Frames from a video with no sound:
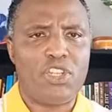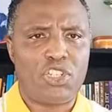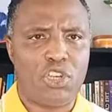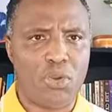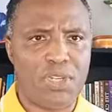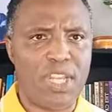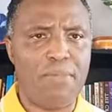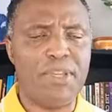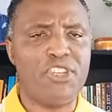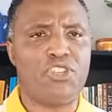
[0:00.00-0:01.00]
to go
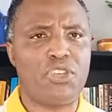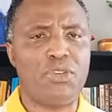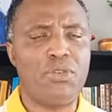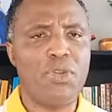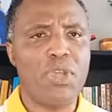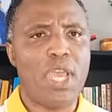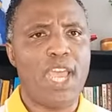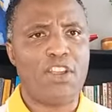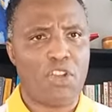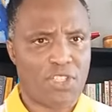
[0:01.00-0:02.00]
deep into you
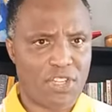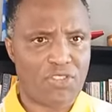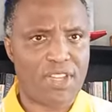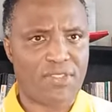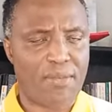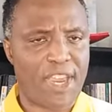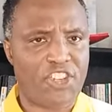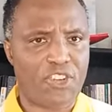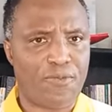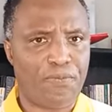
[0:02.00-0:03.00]
and cause a
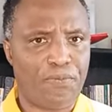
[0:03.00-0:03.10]
transformation.